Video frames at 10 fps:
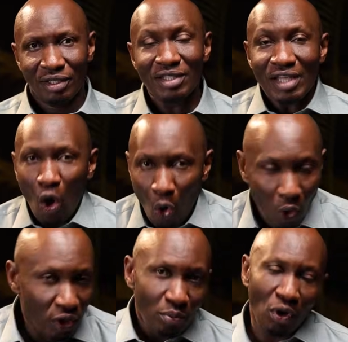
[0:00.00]
It's a
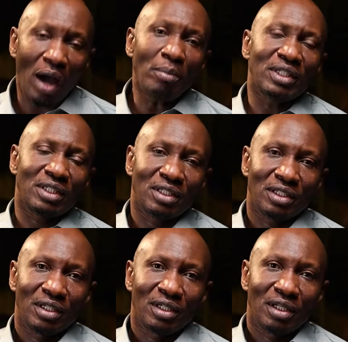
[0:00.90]
horrible habit.
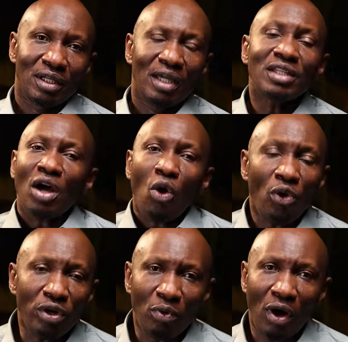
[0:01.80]
It's a
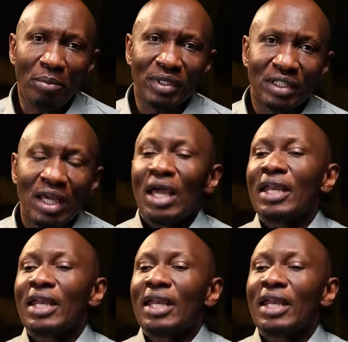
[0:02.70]
horrible habit.